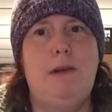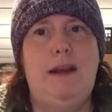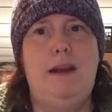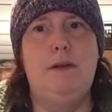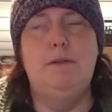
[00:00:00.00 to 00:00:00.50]

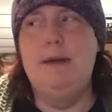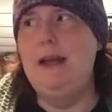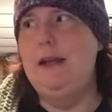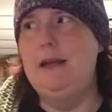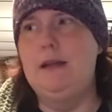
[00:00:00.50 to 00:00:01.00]
angle,
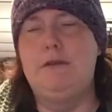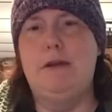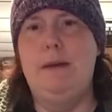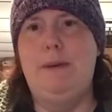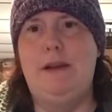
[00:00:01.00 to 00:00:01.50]
my
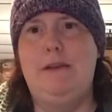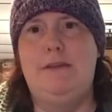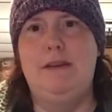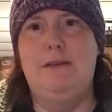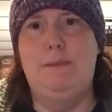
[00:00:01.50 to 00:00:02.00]
tripod has
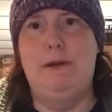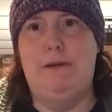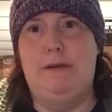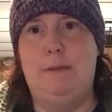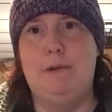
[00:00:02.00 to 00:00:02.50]
disappeared
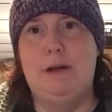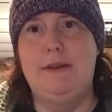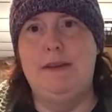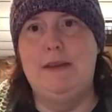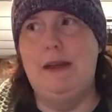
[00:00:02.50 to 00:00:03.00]
somewhere in
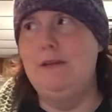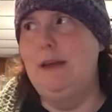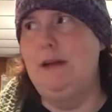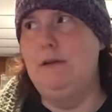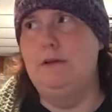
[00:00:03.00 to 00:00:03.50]
this house.
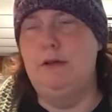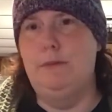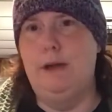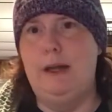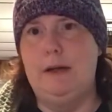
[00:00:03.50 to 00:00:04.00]
I don't know
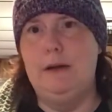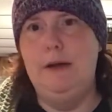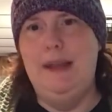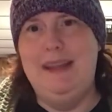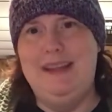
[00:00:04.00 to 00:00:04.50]
where.
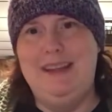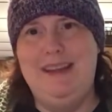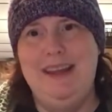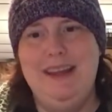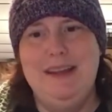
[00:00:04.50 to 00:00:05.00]

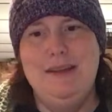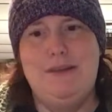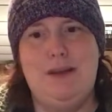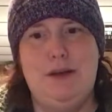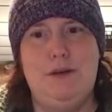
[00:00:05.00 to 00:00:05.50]

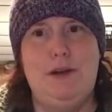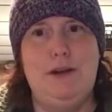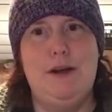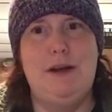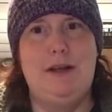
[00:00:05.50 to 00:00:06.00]
So
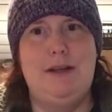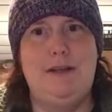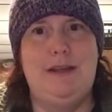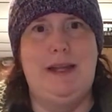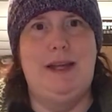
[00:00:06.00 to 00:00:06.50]
you're
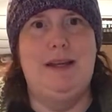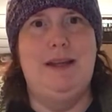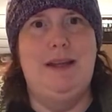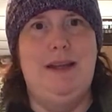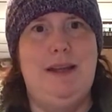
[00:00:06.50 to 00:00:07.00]
on, like,
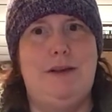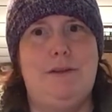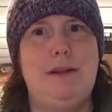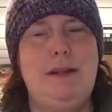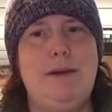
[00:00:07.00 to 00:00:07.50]
you're
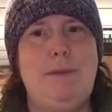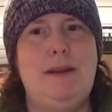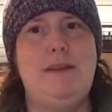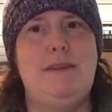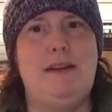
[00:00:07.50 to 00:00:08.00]
leaned up
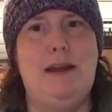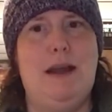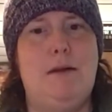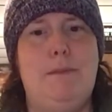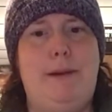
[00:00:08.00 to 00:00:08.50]
against a
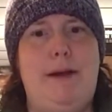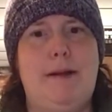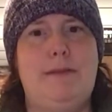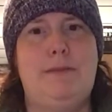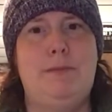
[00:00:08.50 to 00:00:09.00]
tackle
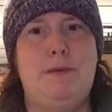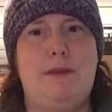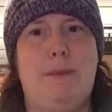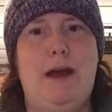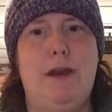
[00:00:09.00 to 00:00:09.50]
box with
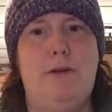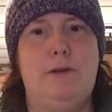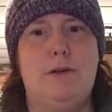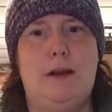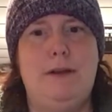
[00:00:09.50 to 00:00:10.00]
a pot
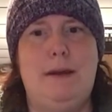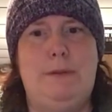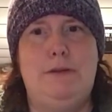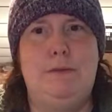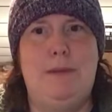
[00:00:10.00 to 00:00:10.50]
holder on top
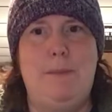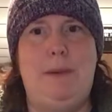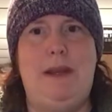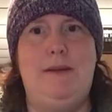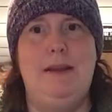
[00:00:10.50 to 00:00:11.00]
of two of my
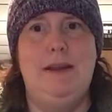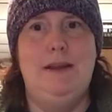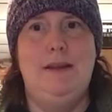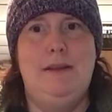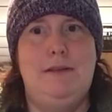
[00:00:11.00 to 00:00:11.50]
bead
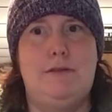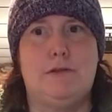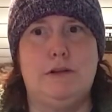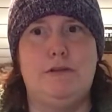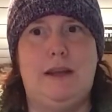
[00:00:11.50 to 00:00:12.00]

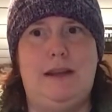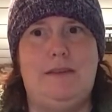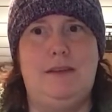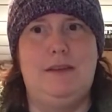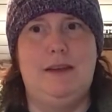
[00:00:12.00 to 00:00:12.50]
storage
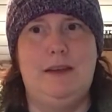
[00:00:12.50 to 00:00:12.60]
cases.